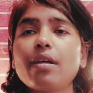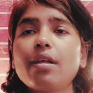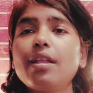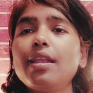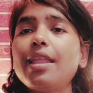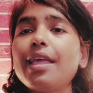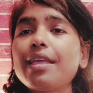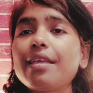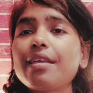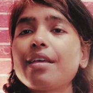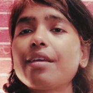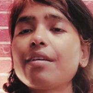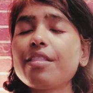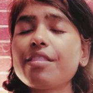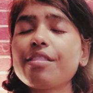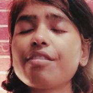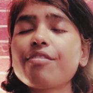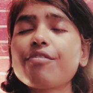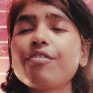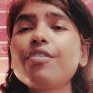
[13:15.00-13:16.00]
like
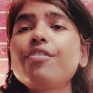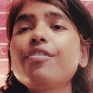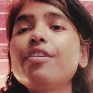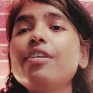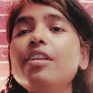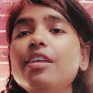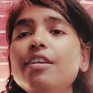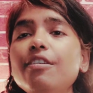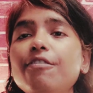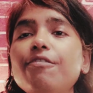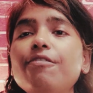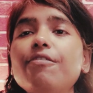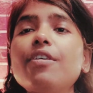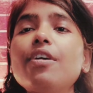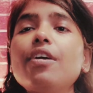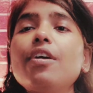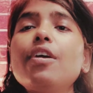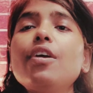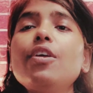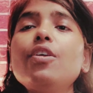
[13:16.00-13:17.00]
instant relief
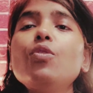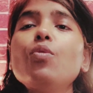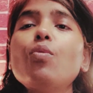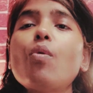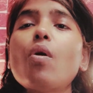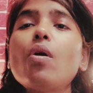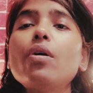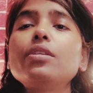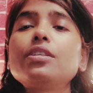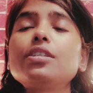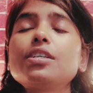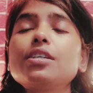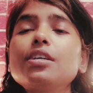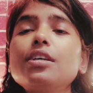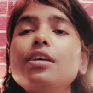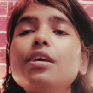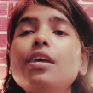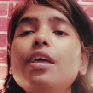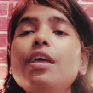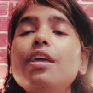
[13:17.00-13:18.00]
you want,
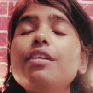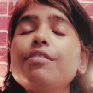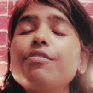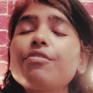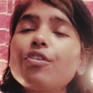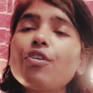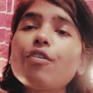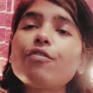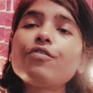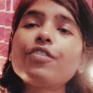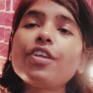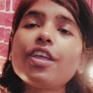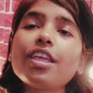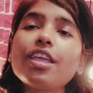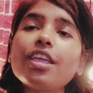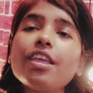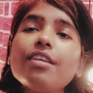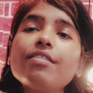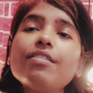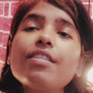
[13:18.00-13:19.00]
instead of
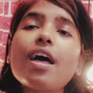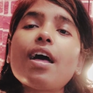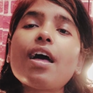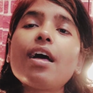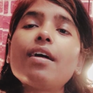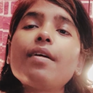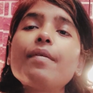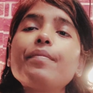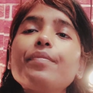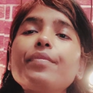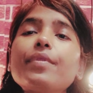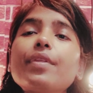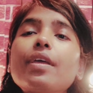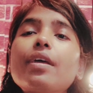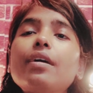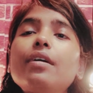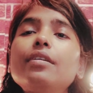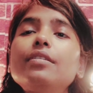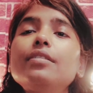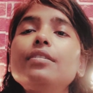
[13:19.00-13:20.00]
taking the
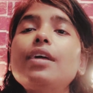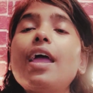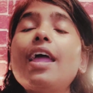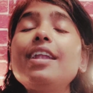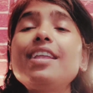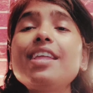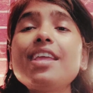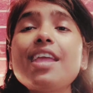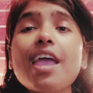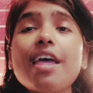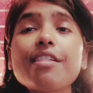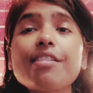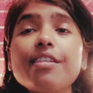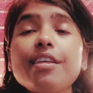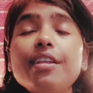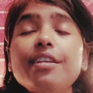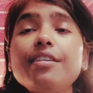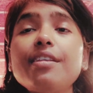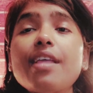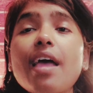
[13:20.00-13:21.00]

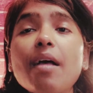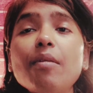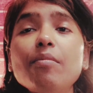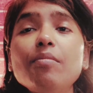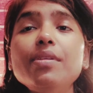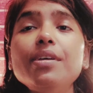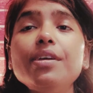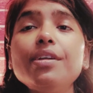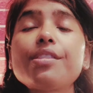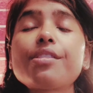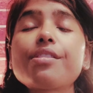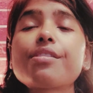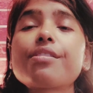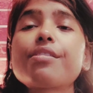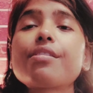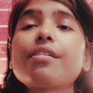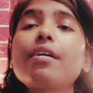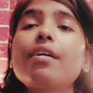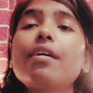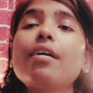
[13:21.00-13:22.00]
anti-acid tablets
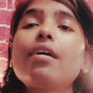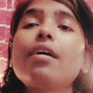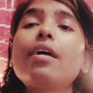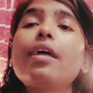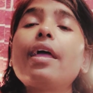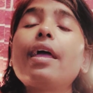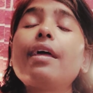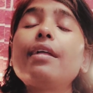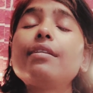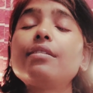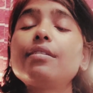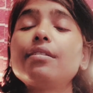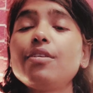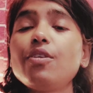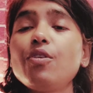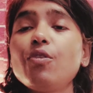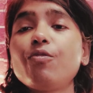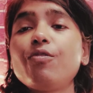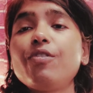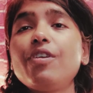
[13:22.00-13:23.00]
and
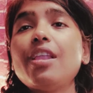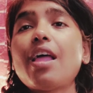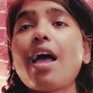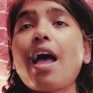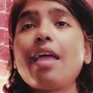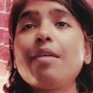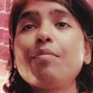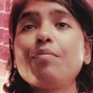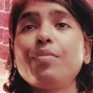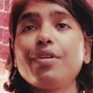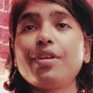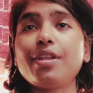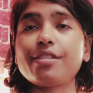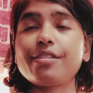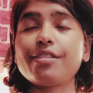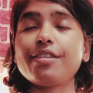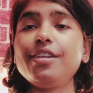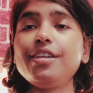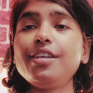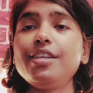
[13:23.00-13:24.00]
you feel hyper
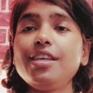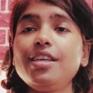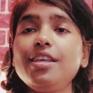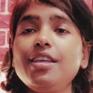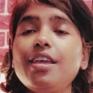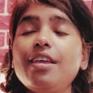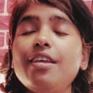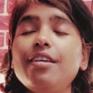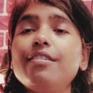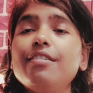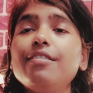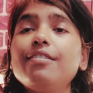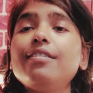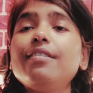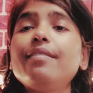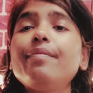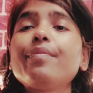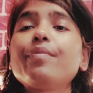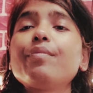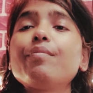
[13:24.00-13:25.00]
acidity here,
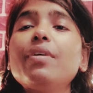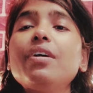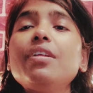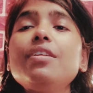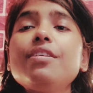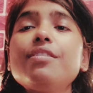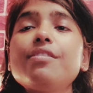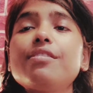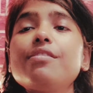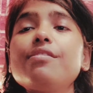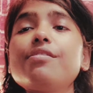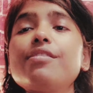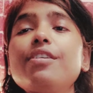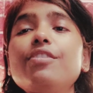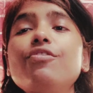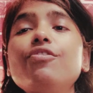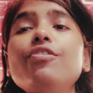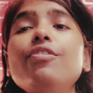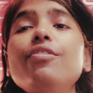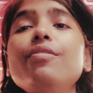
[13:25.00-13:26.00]
burning
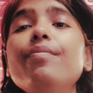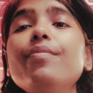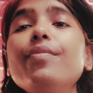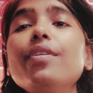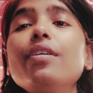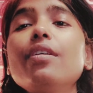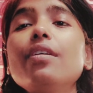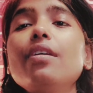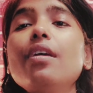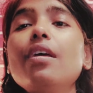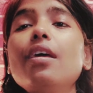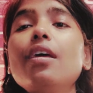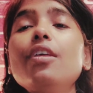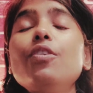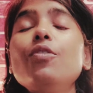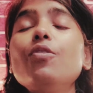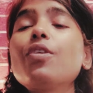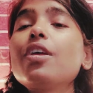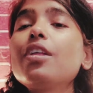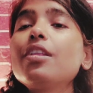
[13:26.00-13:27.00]
sensation,
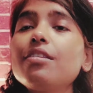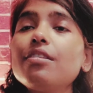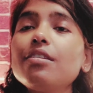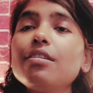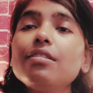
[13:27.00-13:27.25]
you can